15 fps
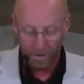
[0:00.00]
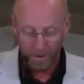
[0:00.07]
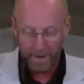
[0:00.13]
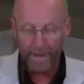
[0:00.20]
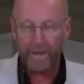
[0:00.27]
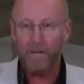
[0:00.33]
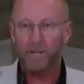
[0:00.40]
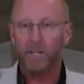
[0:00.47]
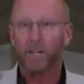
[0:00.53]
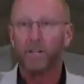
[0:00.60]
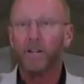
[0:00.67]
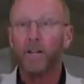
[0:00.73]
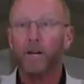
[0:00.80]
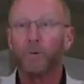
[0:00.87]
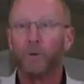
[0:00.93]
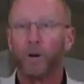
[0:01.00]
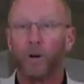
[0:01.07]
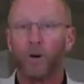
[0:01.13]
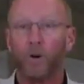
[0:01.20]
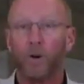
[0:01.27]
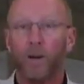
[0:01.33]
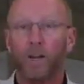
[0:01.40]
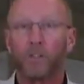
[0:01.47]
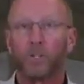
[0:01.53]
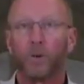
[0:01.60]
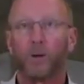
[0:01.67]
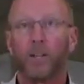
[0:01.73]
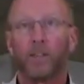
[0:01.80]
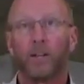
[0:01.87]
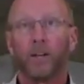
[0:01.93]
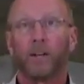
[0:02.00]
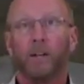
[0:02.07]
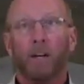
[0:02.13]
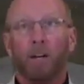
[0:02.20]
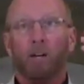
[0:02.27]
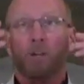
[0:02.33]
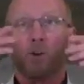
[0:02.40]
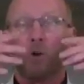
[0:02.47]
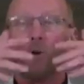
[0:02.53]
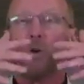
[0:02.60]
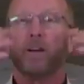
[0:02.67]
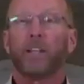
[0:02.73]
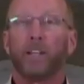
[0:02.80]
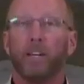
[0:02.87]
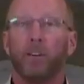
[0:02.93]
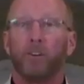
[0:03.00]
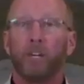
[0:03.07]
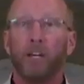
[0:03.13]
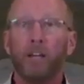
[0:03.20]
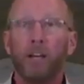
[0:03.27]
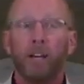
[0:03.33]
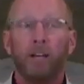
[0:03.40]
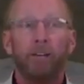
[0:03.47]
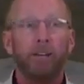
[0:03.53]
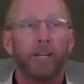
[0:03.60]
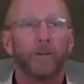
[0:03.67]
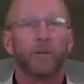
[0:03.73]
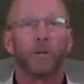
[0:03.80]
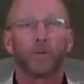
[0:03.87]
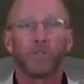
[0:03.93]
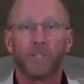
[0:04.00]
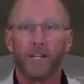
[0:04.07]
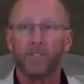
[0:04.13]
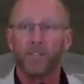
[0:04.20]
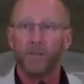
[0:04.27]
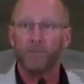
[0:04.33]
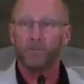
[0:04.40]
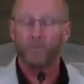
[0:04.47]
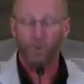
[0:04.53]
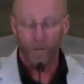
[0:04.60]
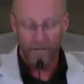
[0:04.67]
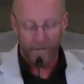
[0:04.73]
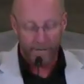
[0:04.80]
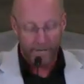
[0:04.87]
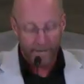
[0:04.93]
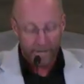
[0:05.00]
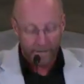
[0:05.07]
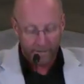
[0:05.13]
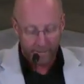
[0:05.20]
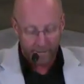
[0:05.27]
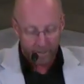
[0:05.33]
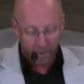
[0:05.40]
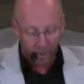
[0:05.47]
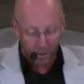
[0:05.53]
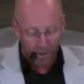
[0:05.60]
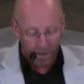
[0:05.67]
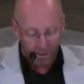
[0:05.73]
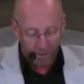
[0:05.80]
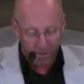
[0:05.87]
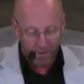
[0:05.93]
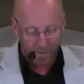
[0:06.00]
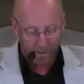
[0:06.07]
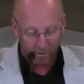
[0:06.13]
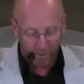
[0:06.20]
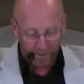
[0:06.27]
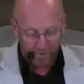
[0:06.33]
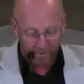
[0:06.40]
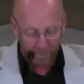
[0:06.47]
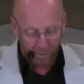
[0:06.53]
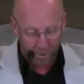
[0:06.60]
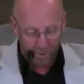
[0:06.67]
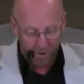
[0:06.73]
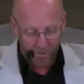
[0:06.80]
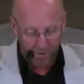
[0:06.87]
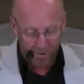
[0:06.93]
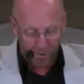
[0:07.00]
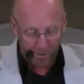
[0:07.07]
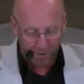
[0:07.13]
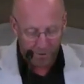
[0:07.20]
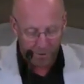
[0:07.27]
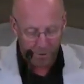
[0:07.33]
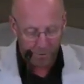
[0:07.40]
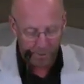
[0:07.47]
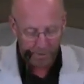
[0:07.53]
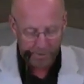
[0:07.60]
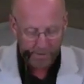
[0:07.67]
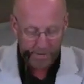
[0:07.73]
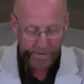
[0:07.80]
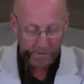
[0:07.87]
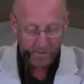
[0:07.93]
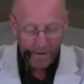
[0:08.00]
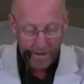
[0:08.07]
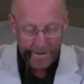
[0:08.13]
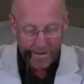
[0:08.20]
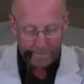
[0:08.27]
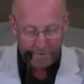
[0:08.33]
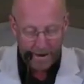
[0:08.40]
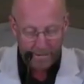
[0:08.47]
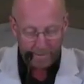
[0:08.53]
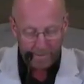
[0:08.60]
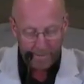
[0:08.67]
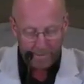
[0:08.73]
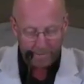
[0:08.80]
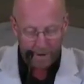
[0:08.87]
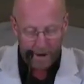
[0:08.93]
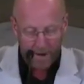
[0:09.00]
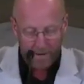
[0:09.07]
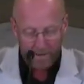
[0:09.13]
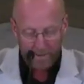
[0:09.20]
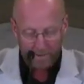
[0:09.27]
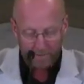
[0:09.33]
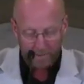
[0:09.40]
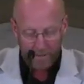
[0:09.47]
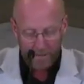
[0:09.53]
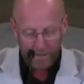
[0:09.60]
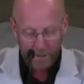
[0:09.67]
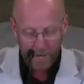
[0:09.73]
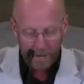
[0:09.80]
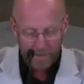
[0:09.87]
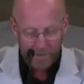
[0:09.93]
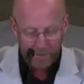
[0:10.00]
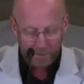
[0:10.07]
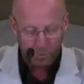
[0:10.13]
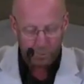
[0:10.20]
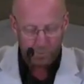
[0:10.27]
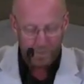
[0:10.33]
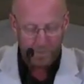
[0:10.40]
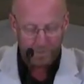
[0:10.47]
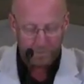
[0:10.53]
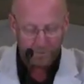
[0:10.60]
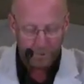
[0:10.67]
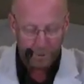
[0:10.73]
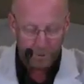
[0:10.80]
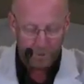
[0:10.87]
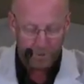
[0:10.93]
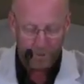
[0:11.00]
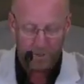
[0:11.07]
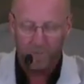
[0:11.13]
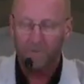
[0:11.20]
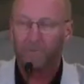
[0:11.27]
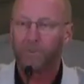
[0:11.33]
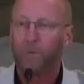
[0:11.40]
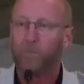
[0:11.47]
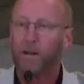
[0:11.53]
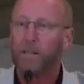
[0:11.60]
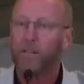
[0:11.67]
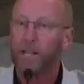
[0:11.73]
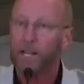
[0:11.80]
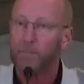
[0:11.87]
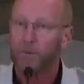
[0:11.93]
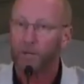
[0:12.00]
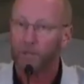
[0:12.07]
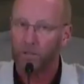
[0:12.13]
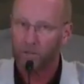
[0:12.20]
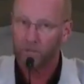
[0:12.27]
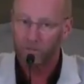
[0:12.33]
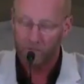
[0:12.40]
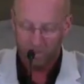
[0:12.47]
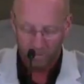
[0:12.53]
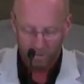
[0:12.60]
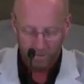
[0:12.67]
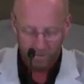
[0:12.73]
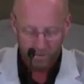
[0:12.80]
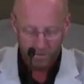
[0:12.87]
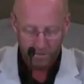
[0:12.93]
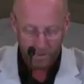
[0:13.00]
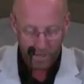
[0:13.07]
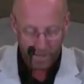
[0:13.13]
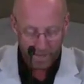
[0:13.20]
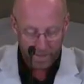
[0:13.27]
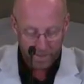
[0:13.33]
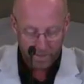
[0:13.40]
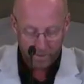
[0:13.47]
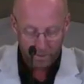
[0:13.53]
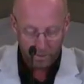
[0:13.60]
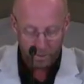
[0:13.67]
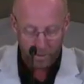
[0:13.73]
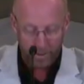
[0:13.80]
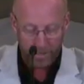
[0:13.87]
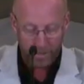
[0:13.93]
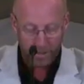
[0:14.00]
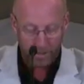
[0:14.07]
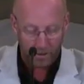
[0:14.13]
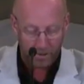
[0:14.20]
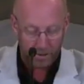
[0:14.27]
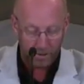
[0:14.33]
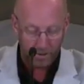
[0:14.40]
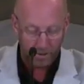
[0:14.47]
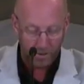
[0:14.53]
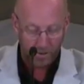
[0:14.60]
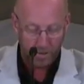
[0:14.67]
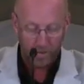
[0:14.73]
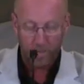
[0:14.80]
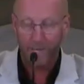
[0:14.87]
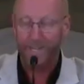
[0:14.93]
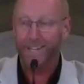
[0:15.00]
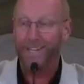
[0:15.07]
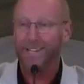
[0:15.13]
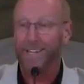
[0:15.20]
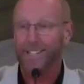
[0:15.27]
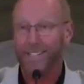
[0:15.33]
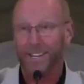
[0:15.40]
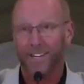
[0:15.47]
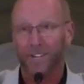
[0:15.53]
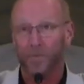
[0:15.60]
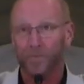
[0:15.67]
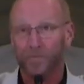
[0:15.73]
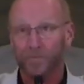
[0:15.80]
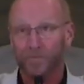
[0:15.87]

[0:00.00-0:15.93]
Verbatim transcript: and Nero, during the court hearing, Nero sets him free and he gets to go out and live more on this earth. Here's what he says If I live on in the flesh, this will mean fruit from my labor. Yet, what I shall choose, I cannot tell.